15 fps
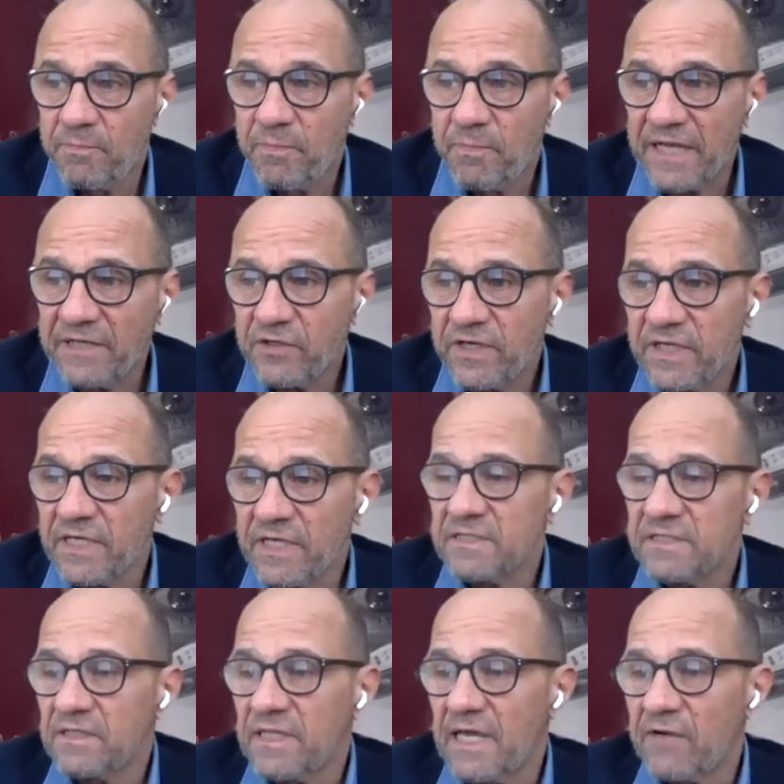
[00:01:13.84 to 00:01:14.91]
Patrick is
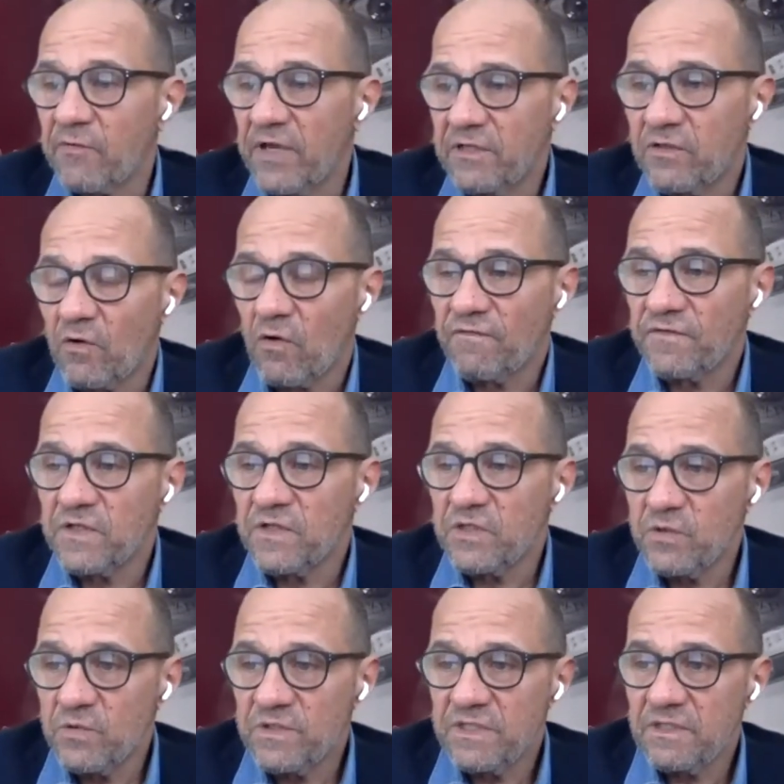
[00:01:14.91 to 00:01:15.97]
the director of the
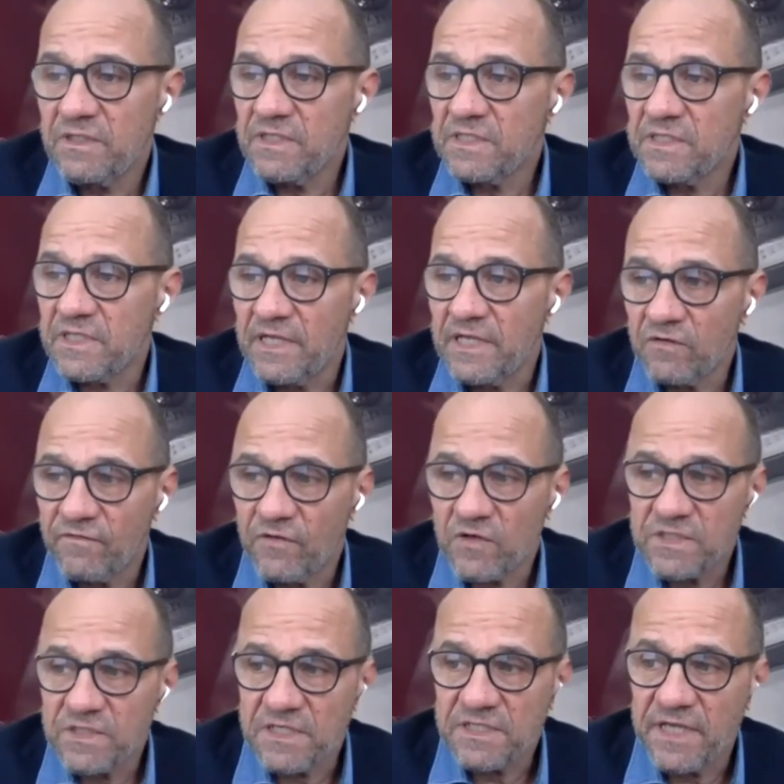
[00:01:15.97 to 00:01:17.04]
UCD Center for
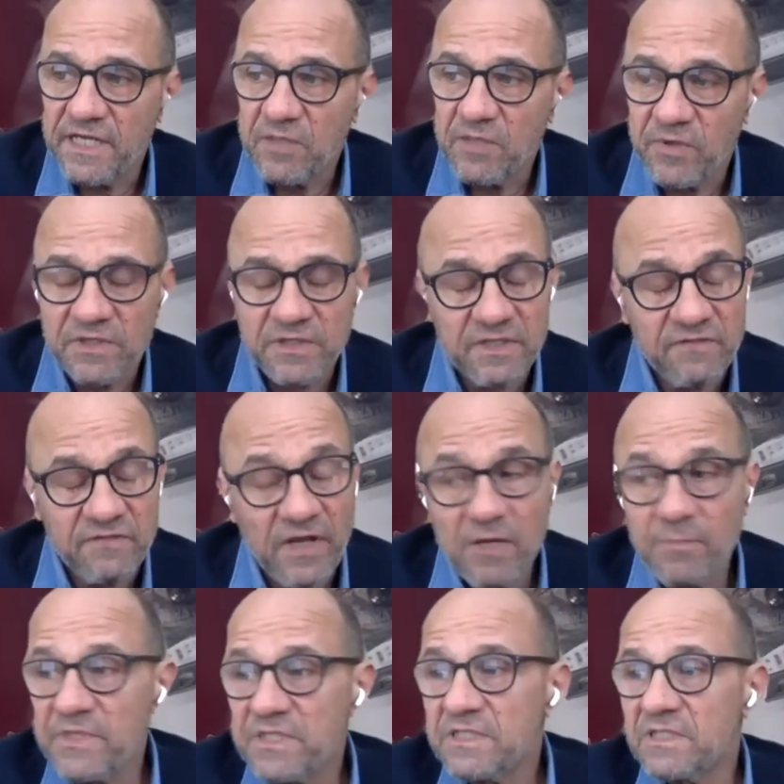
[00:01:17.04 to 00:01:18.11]
Sustainable
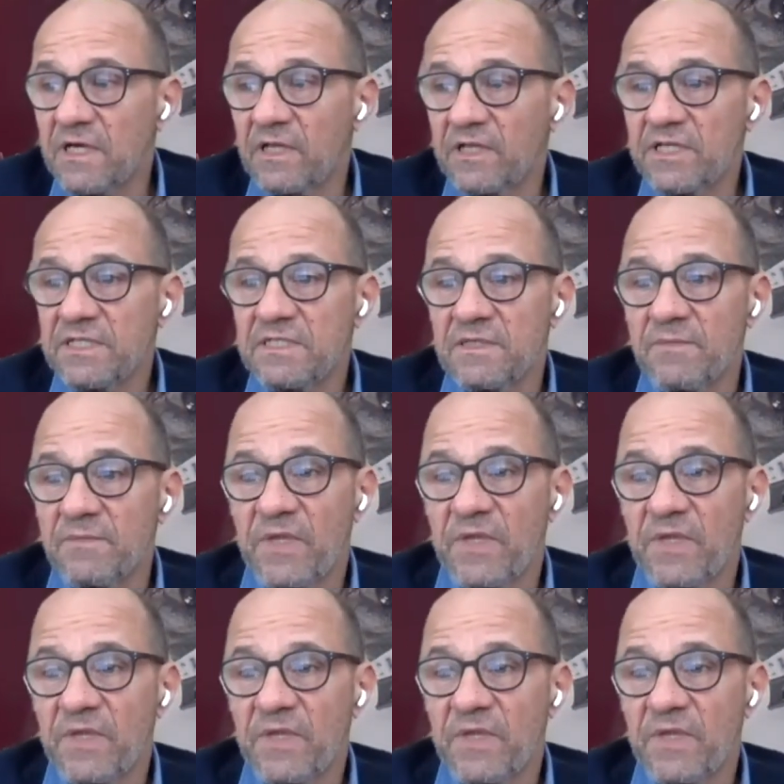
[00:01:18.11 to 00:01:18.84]
Development Studies,